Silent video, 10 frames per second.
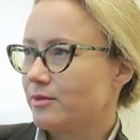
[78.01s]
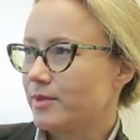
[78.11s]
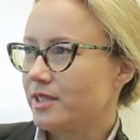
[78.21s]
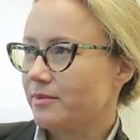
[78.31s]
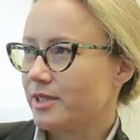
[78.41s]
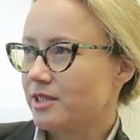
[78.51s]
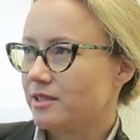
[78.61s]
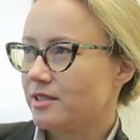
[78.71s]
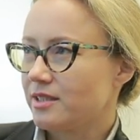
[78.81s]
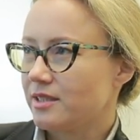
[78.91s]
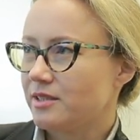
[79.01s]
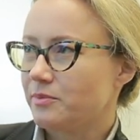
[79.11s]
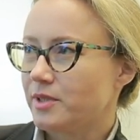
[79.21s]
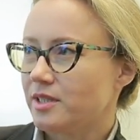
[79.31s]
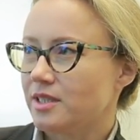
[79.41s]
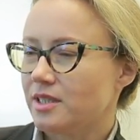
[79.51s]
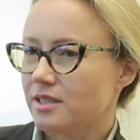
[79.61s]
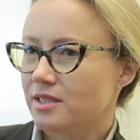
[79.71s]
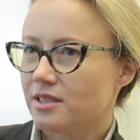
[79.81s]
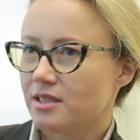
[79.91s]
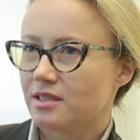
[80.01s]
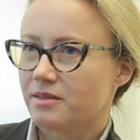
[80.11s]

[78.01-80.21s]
geometric measures theory, and PDEs.